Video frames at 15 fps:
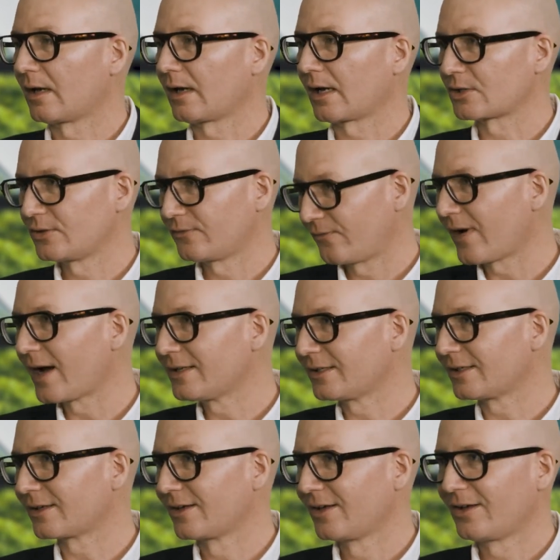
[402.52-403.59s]
actually
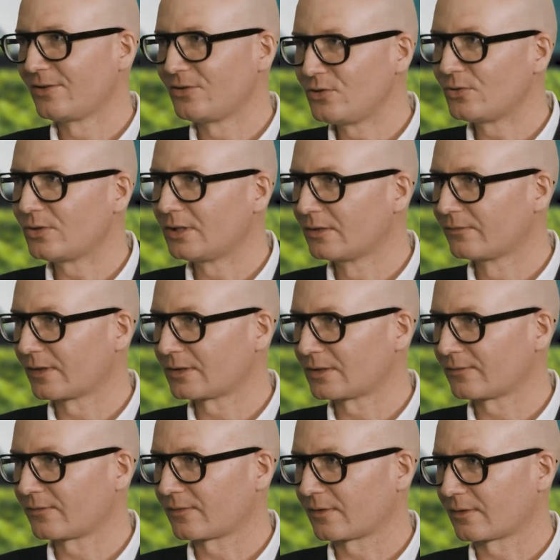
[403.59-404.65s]
finding new
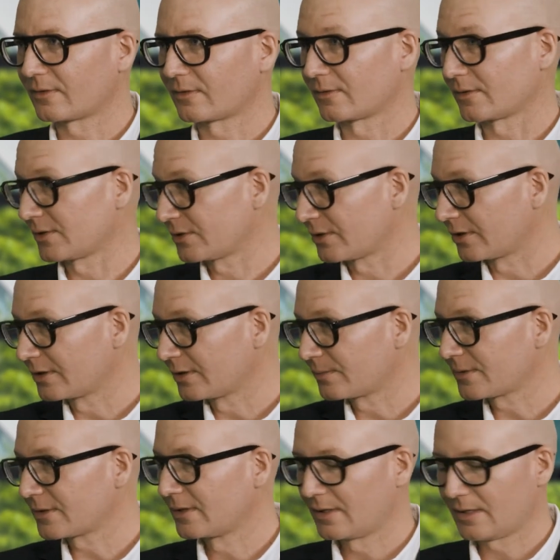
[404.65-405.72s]
innovative uh,
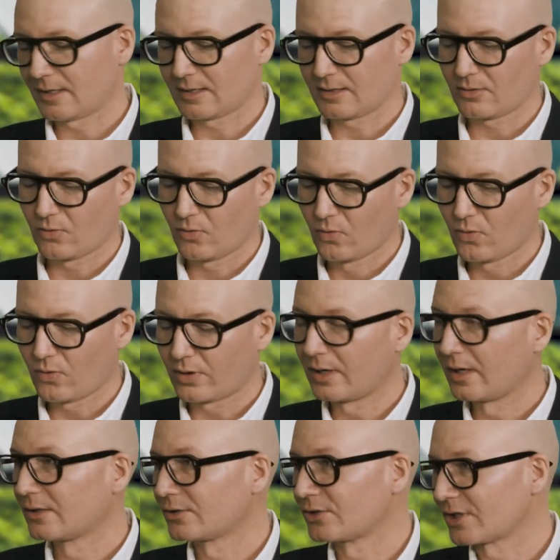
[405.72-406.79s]
startups uh, or
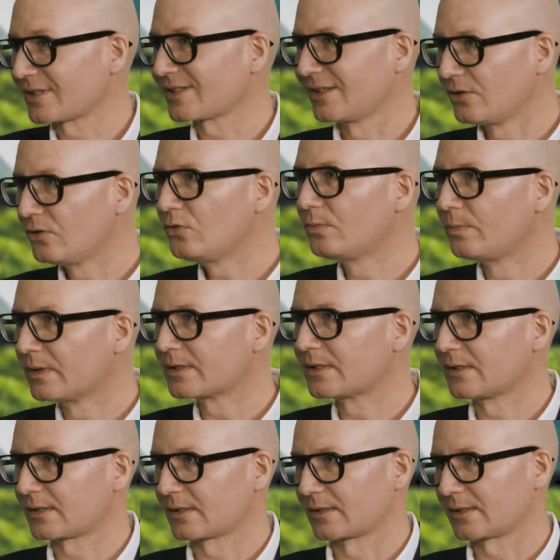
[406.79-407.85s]
just new
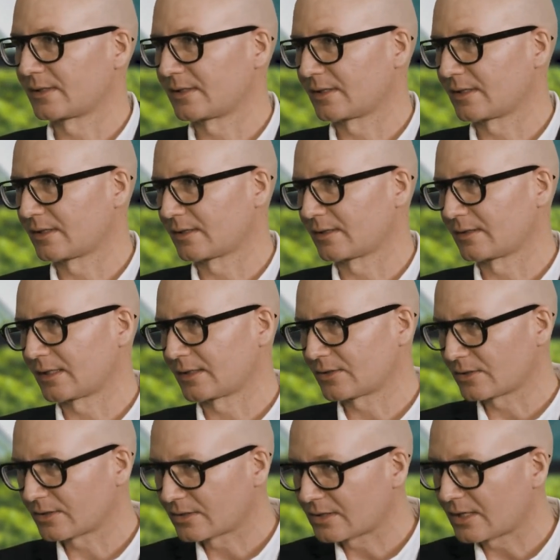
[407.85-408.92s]
businesses that
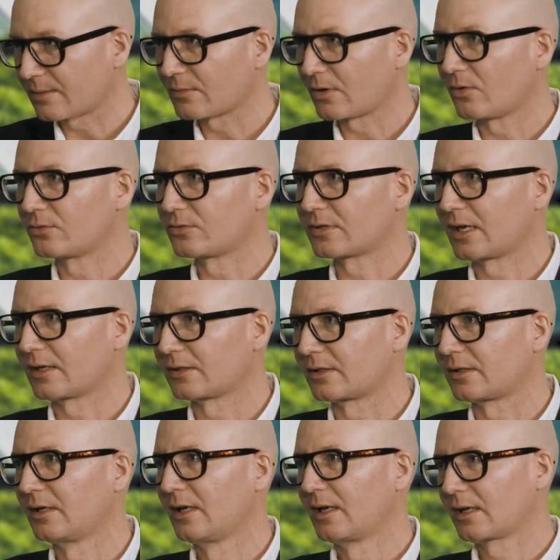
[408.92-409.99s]
come all
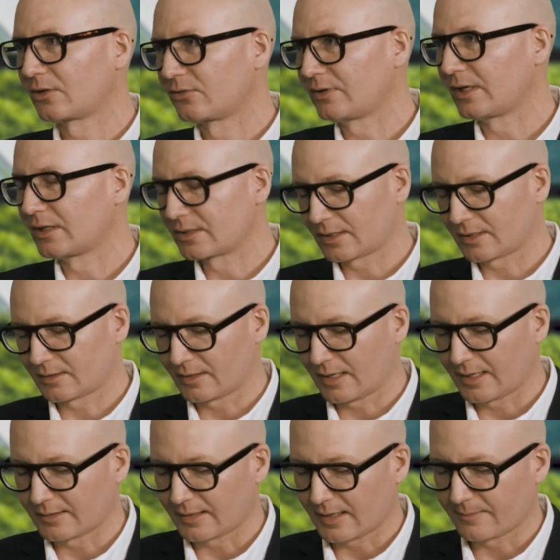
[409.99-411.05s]
together, create
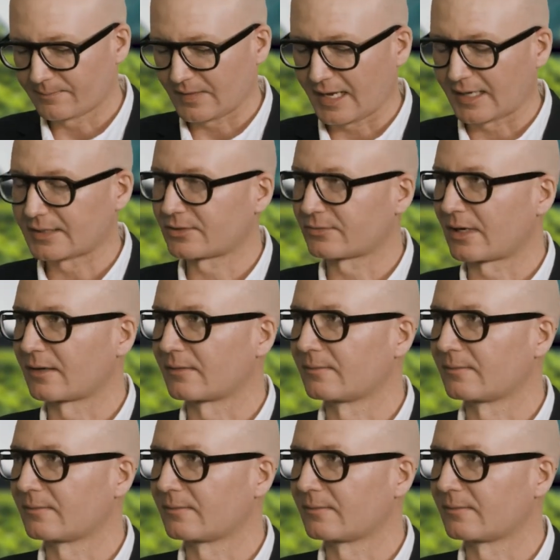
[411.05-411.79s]
an extra